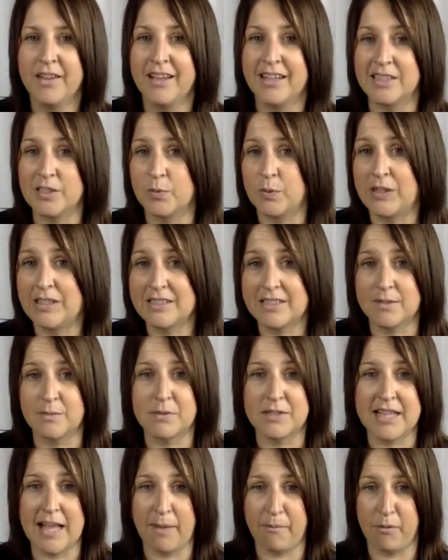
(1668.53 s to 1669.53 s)
as well as some
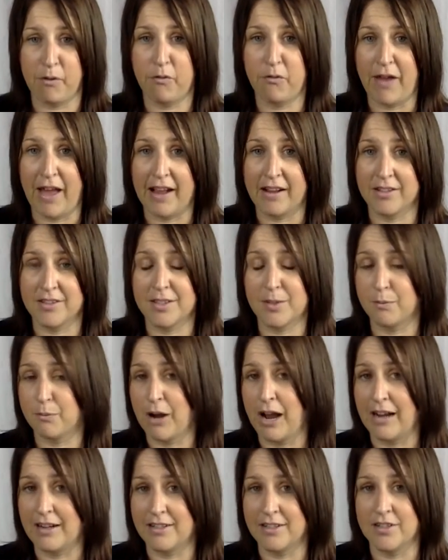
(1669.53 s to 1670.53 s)
sample facts to
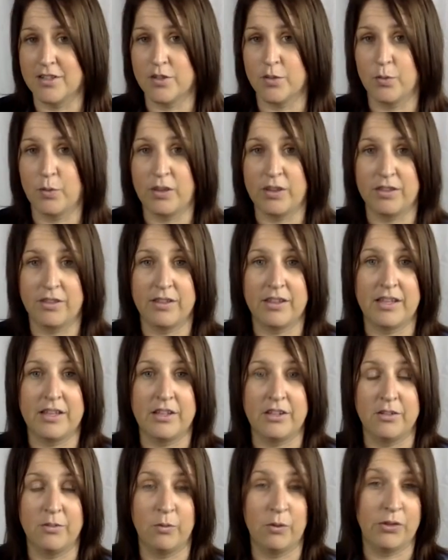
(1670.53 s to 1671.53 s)
practice with
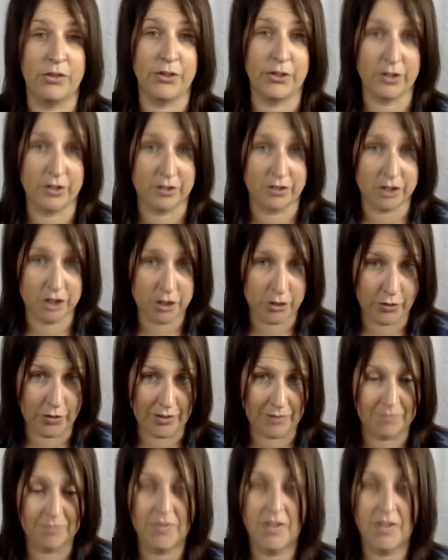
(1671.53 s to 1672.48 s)
their children.